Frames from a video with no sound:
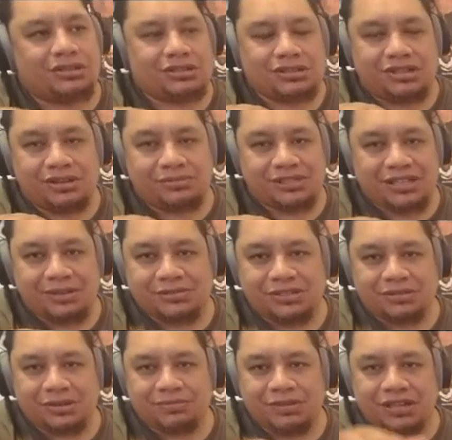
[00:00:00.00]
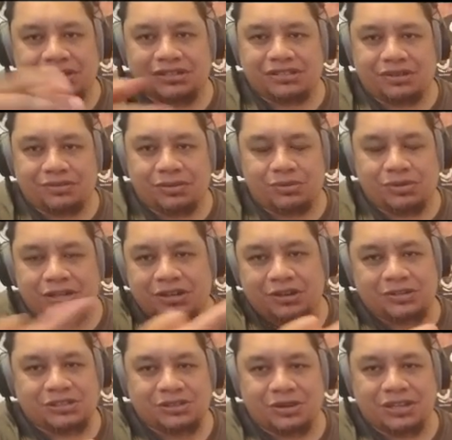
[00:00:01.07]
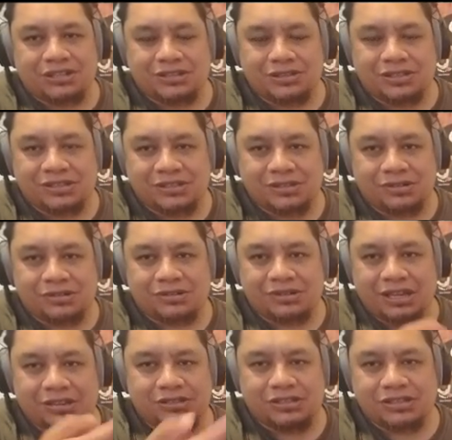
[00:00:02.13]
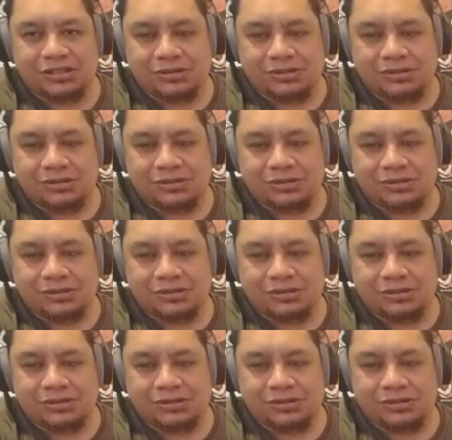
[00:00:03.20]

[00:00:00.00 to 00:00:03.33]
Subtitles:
Timestamps are up there, so if you want to go straight to the song and just